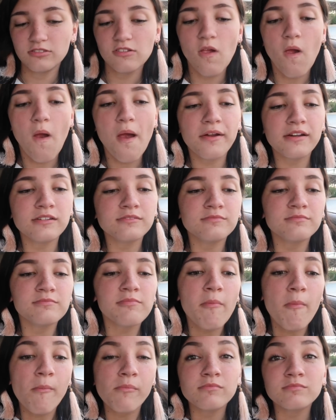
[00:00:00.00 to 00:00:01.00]
Okay, guys,
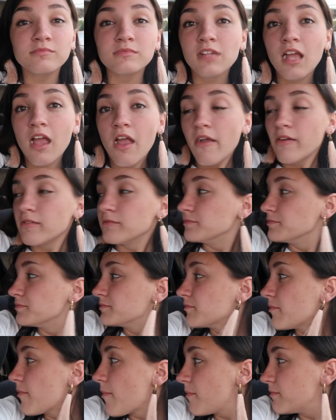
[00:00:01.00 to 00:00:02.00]
here's what I'm wearing.
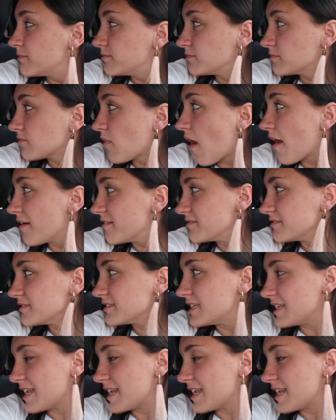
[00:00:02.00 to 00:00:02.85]
Whoa.